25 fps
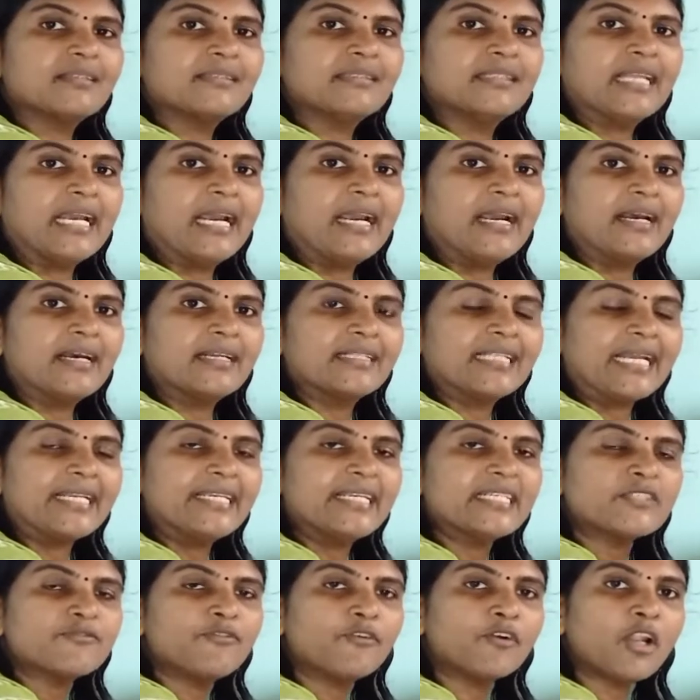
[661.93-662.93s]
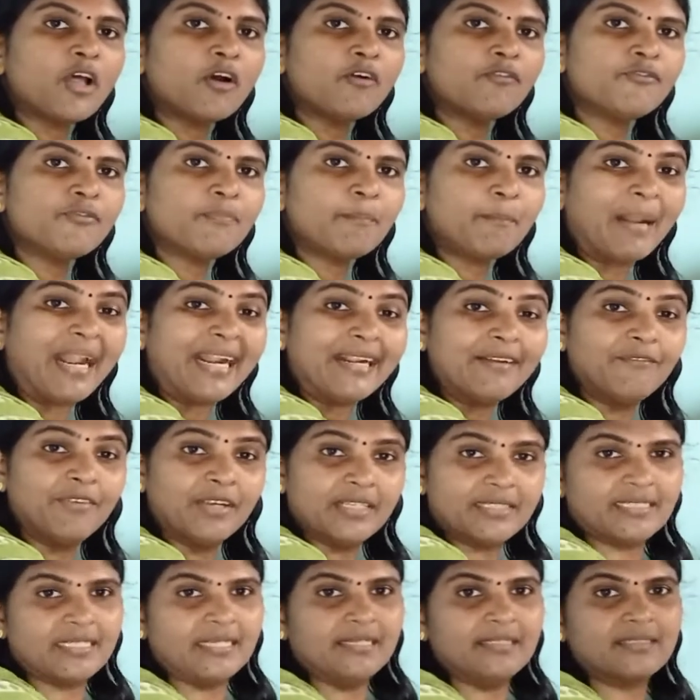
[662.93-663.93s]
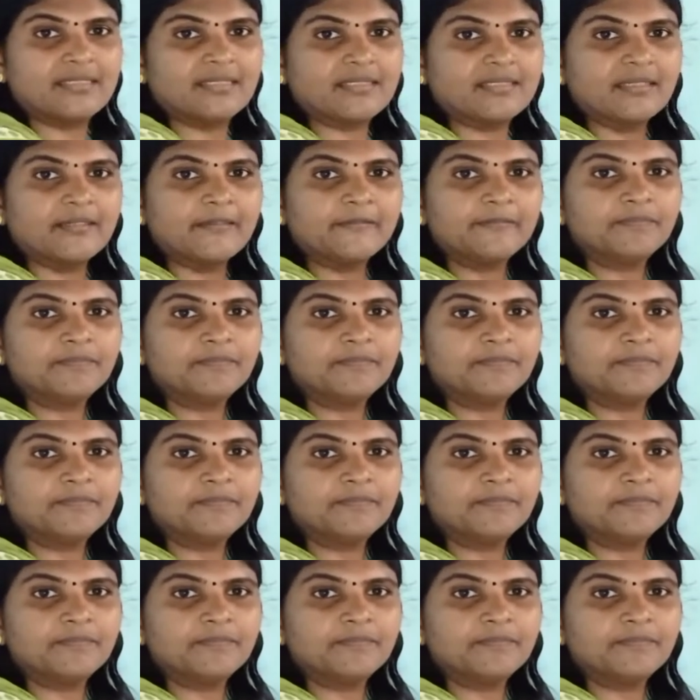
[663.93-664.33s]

that is full of blood vessels.